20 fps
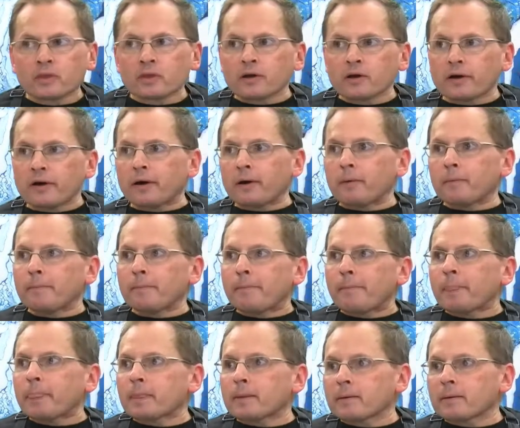Are
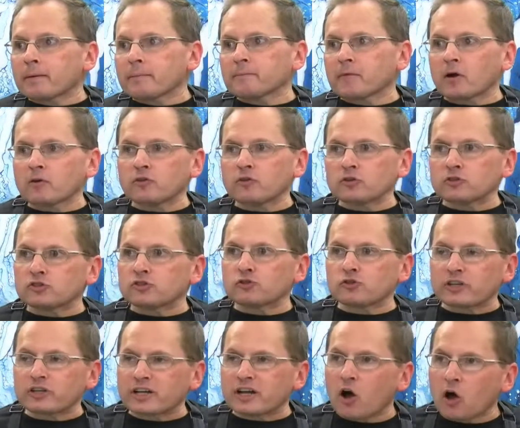there
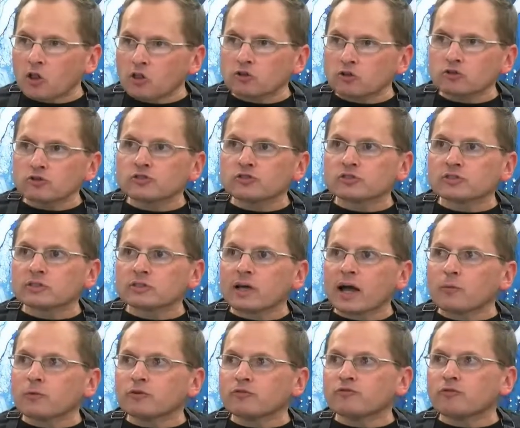certain colors I
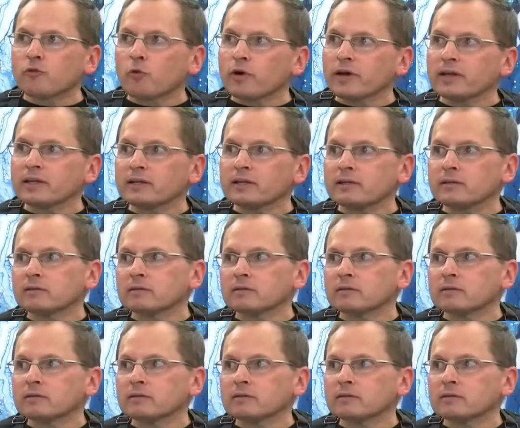would avoid?